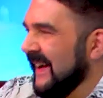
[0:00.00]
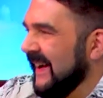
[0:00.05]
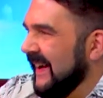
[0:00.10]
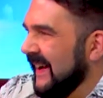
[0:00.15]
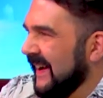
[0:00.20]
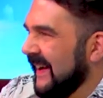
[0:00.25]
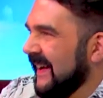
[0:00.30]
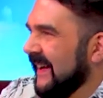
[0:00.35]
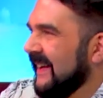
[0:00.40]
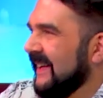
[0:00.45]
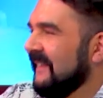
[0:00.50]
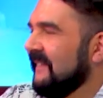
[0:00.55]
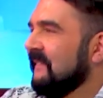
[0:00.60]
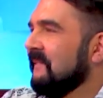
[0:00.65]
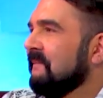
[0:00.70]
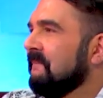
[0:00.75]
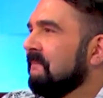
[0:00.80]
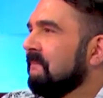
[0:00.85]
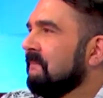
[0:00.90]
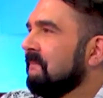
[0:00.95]

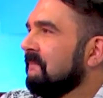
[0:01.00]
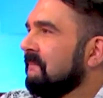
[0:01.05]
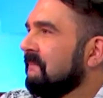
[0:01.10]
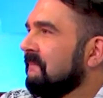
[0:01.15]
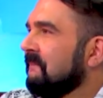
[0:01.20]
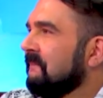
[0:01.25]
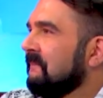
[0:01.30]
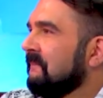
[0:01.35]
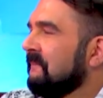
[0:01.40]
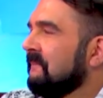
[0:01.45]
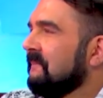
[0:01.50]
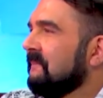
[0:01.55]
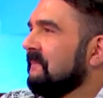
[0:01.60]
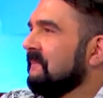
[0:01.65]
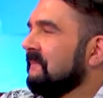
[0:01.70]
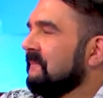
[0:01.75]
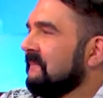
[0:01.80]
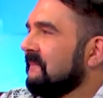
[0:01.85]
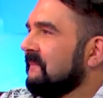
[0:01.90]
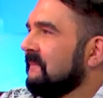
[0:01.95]

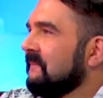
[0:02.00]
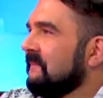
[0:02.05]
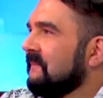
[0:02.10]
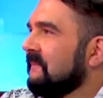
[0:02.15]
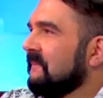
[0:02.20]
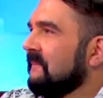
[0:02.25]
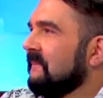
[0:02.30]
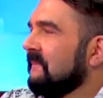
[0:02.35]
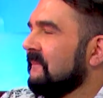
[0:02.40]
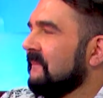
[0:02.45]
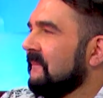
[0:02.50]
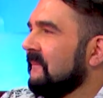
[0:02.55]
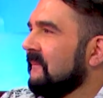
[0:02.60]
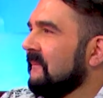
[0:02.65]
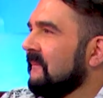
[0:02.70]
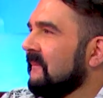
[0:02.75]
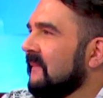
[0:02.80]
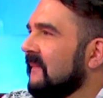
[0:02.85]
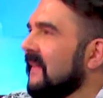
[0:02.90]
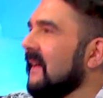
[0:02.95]

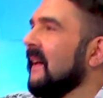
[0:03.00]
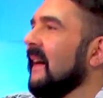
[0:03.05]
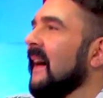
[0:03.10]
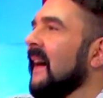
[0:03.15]
The person shown says nothing.